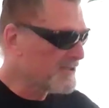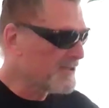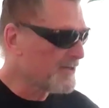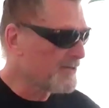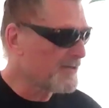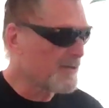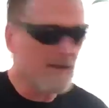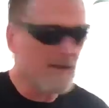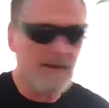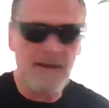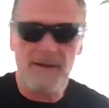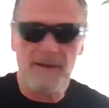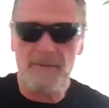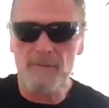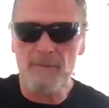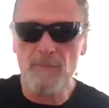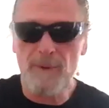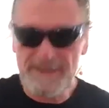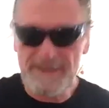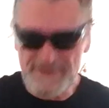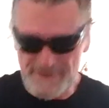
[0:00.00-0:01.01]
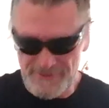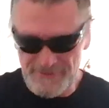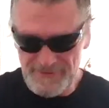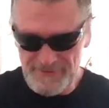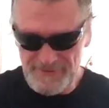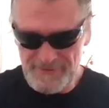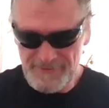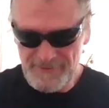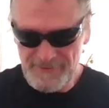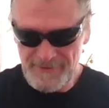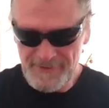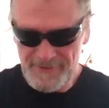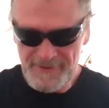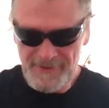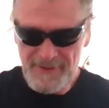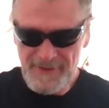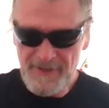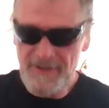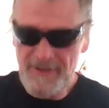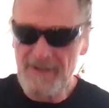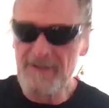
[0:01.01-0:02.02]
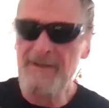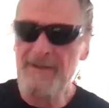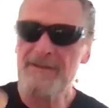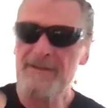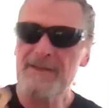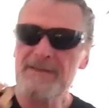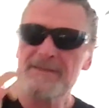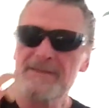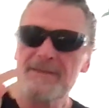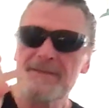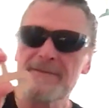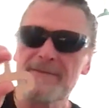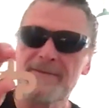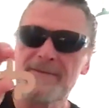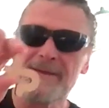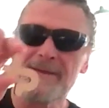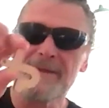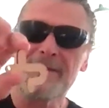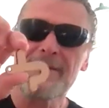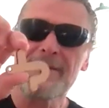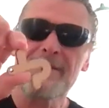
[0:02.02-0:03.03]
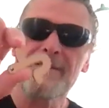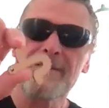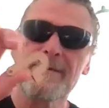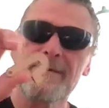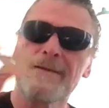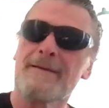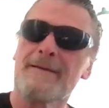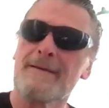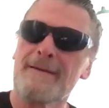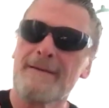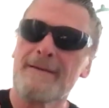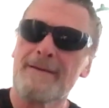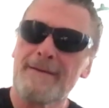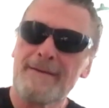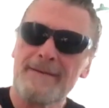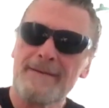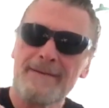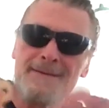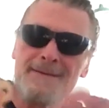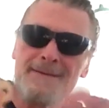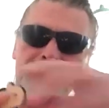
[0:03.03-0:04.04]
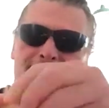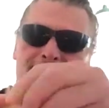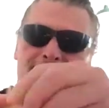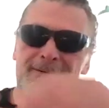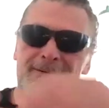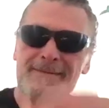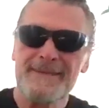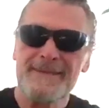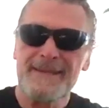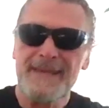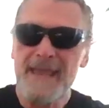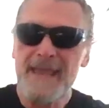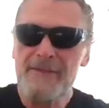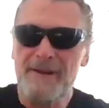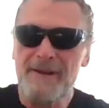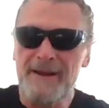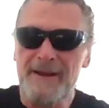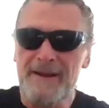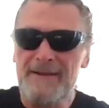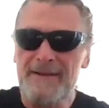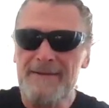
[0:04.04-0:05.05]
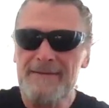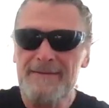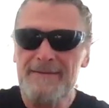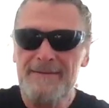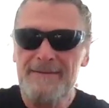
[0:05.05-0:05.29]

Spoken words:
few things too. We've got a wetsuit. We've got this little thing. It's a key ring.